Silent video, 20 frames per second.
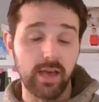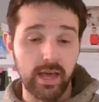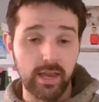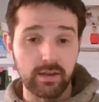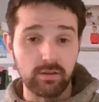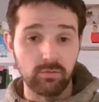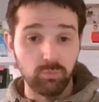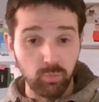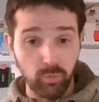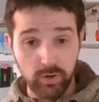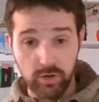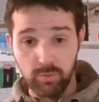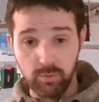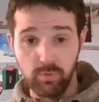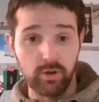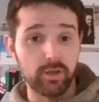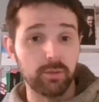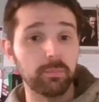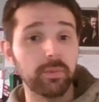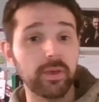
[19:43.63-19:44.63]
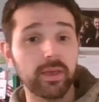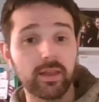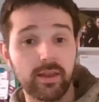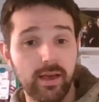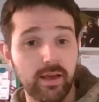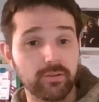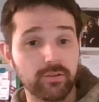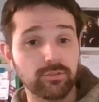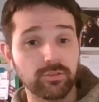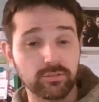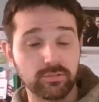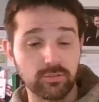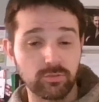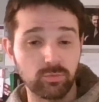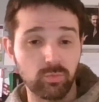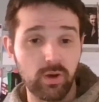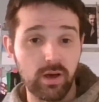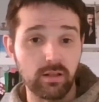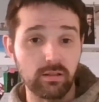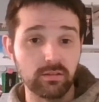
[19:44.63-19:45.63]
And when you work in pediatrics as
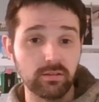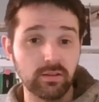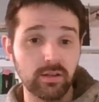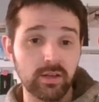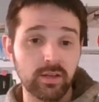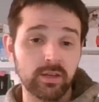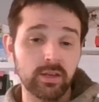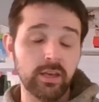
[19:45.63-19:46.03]
well,